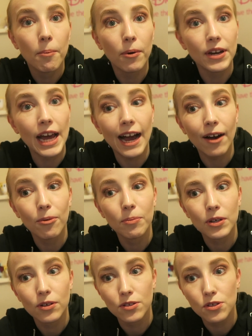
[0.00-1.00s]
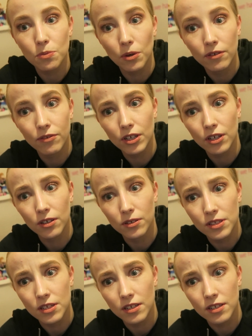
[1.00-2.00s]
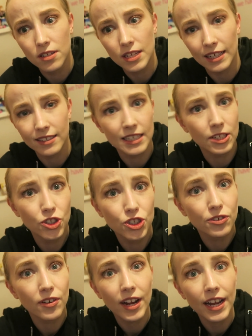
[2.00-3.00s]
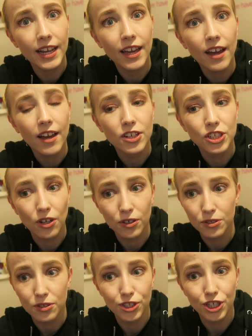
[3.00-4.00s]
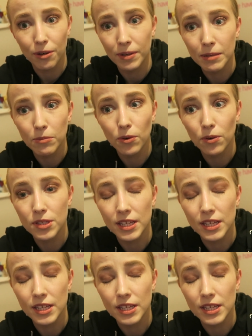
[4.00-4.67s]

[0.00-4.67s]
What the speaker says: But now, because one of the girls has had an injury, she can't do the show anymore.